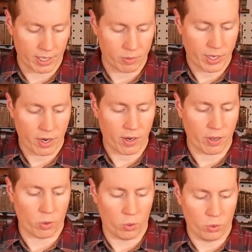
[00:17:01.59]
I don't care
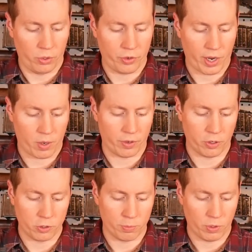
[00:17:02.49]
how old or how
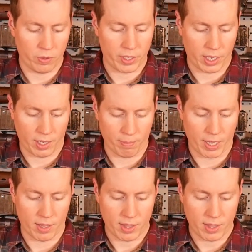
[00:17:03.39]
unusable they may